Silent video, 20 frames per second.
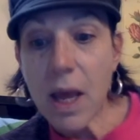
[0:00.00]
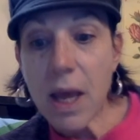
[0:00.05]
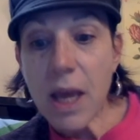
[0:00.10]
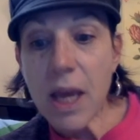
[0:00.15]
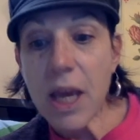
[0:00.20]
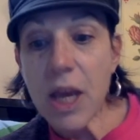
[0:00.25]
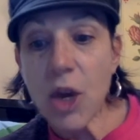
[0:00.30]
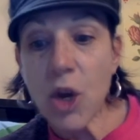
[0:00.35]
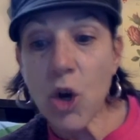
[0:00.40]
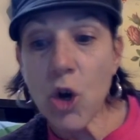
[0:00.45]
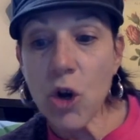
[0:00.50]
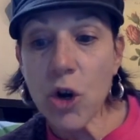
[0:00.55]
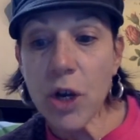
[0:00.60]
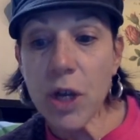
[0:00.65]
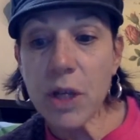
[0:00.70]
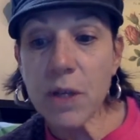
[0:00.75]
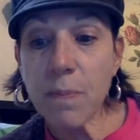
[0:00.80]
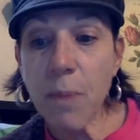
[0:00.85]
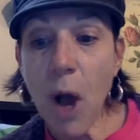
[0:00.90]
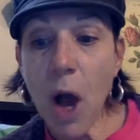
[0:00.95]
He heard
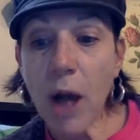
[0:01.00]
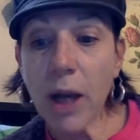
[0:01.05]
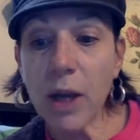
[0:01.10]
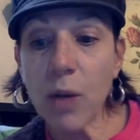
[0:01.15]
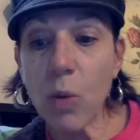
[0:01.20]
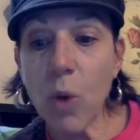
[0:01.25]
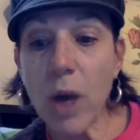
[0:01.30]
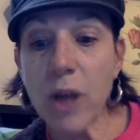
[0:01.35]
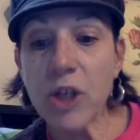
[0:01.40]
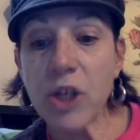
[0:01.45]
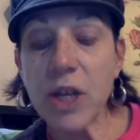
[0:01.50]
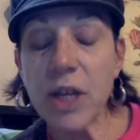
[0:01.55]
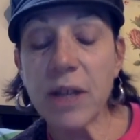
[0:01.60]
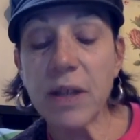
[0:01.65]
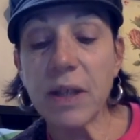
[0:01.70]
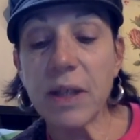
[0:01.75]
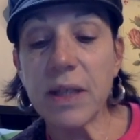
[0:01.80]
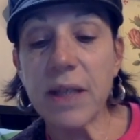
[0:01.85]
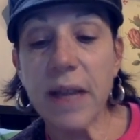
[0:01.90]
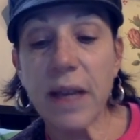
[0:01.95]
his pocket watch hit
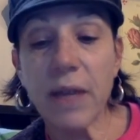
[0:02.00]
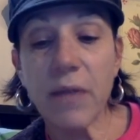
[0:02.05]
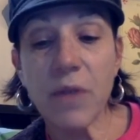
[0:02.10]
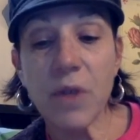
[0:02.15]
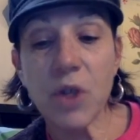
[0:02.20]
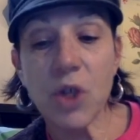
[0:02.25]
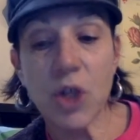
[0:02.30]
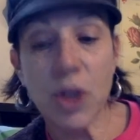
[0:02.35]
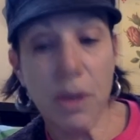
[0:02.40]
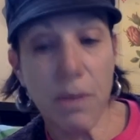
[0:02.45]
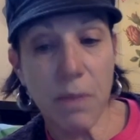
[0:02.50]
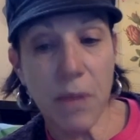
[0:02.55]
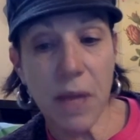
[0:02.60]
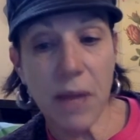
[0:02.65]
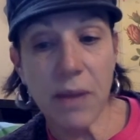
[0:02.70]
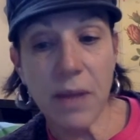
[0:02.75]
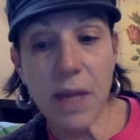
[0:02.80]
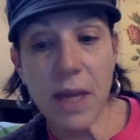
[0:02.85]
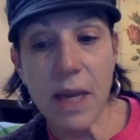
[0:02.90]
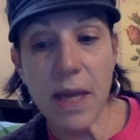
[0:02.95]
the deck of the ship,
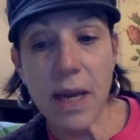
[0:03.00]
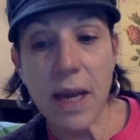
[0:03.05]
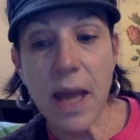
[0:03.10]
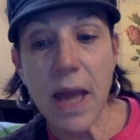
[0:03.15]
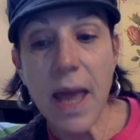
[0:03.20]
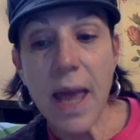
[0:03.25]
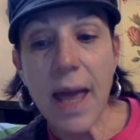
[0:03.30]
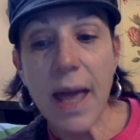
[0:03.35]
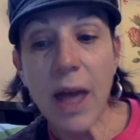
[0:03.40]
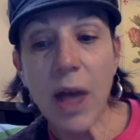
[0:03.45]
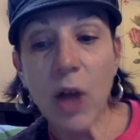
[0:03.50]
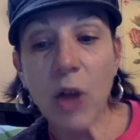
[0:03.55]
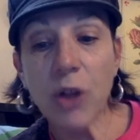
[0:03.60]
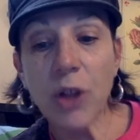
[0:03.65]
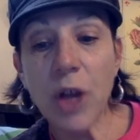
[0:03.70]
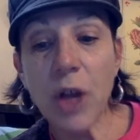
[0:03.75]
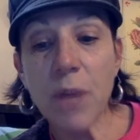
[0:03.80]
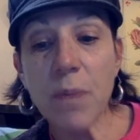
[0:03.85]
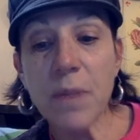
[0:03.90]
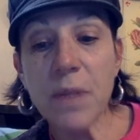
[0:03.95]
and then,
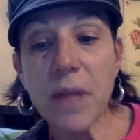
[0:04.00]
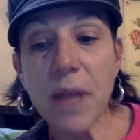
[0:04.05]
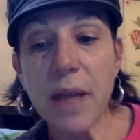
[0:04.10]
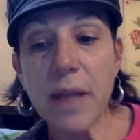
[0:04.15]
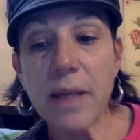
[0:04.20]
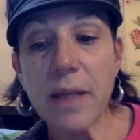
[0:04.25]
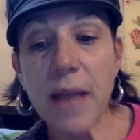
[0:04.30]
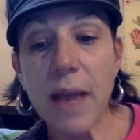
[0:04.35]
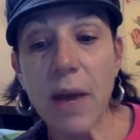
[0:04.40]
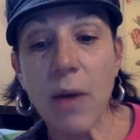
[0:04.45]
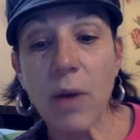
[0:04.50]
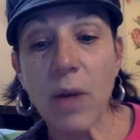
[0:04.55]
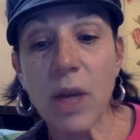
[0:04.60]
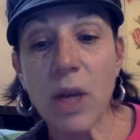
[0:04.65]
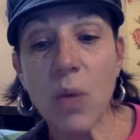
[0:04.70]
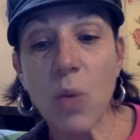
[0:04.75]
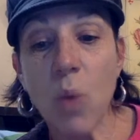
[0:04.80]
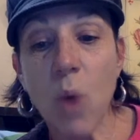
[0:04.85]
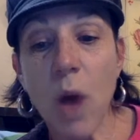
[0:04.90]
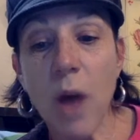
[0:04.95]
held upside down,
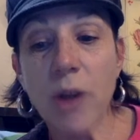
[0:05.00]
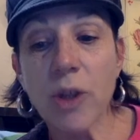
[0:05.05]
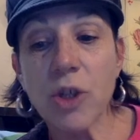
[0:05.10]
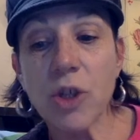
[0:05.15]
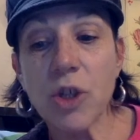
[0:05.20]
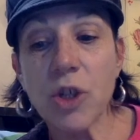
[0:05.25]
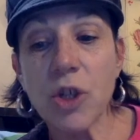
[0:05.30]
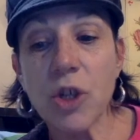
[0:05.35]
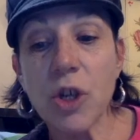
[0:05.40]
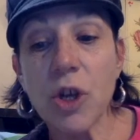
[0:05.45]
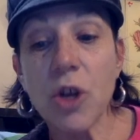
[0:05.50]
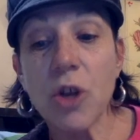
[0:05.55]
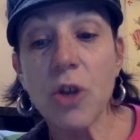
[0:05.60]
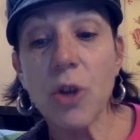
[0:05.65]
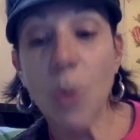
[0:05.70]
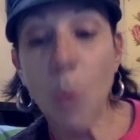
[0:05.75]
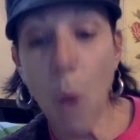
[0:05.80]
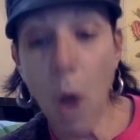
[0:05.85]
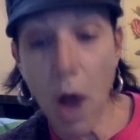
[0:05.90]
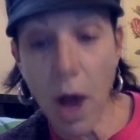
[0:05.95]
he watched
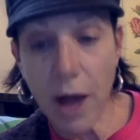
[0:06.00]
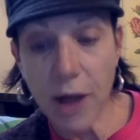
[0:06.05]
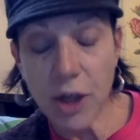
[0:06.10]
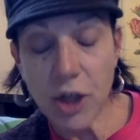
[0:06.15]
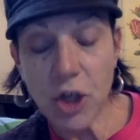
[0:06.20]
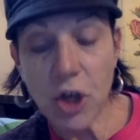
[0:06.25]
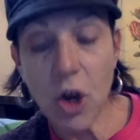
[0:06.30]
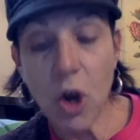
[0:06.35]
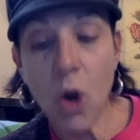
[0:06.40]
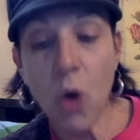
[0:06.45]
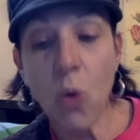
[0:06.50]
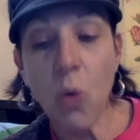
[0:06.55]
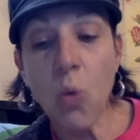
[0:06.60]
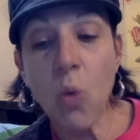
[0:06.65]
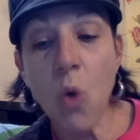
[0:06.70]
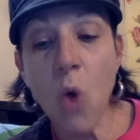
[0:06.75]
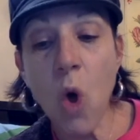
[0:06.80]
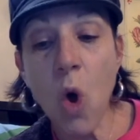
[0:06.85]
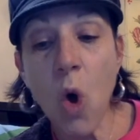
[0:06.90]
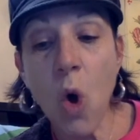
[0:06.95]
the watch
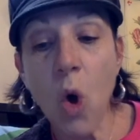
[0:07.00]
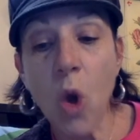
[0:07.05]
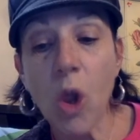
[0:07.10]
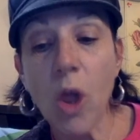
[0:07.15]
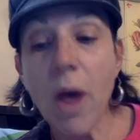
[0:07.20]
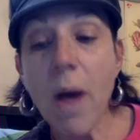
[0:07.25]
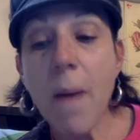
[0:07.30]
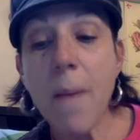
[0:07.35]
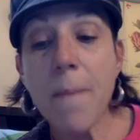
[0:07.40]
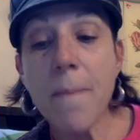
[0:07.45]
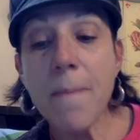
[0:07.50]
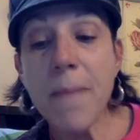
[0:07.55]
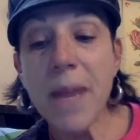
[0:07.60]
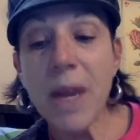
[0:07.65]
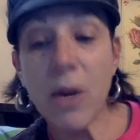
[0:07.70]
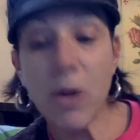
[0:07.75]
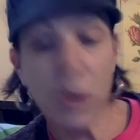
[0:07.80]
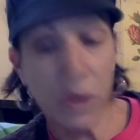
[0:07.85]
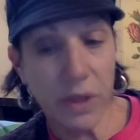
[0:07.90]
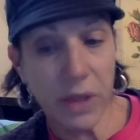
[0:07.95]
roll
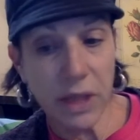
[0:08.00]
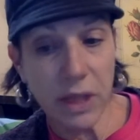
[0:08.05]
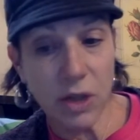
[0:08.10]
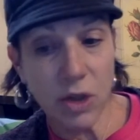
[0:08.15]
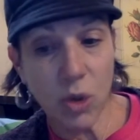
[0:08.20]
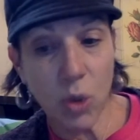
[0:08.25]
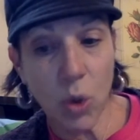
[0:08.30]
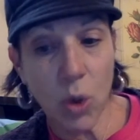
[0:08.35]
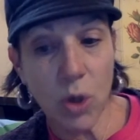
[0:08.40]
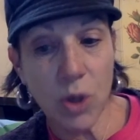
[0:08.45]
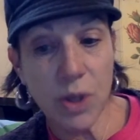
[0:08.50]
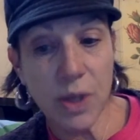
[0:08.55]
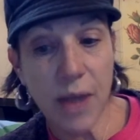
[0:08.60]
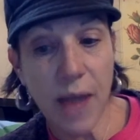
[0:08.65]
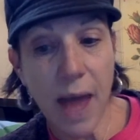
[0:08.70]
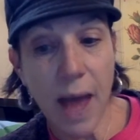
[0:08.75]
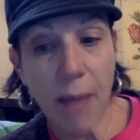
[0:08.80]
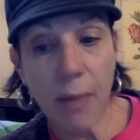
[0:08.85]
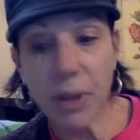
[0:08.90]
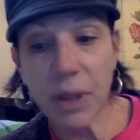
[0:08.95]
merrily towards
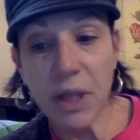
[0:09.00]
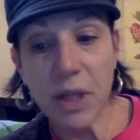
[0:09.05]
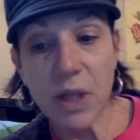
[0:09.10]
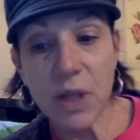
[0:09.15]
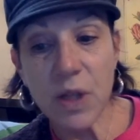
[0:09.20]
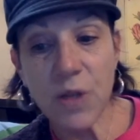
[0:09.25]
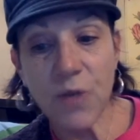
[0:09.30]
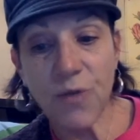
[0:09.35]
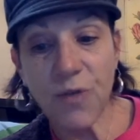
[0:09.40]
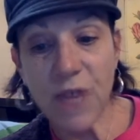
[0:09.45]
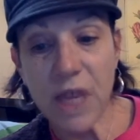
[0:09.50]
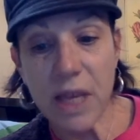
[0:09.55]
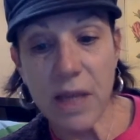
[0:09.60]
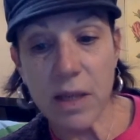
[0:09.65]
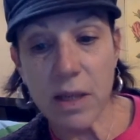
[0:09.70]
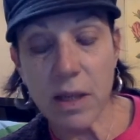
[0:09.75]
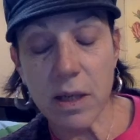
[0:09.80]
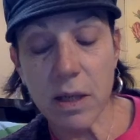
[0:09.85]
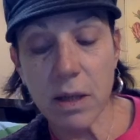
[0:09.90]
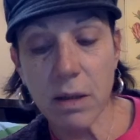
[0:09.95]
Abilene's
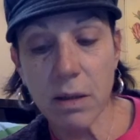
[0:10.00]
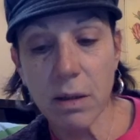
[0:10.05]
feet.